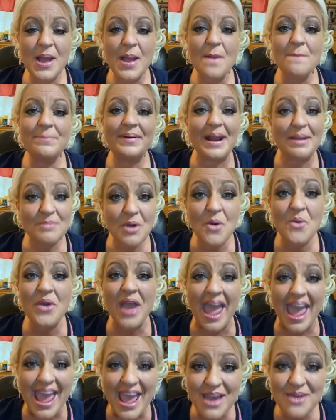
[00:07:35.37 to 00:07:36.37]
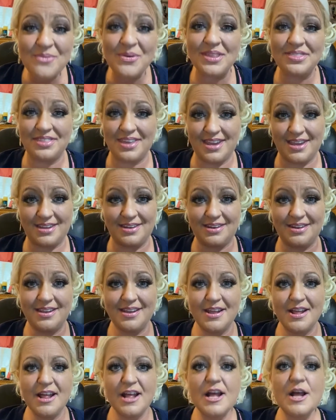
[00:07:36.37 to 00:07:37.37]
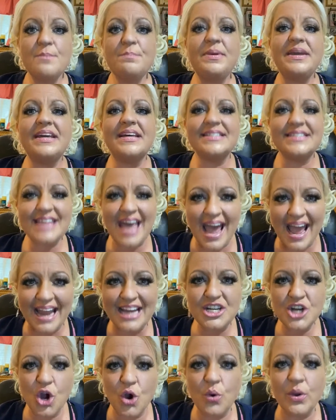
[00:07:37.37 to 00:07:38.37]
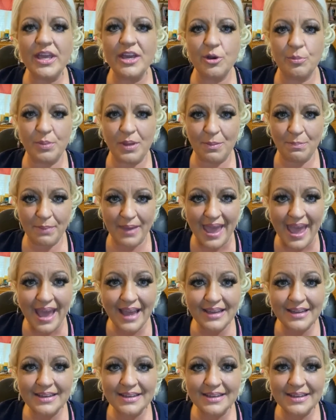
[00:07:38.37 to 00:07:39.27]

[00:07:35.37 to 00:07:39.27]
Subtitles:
but I'm okay with it because I know he'll be back,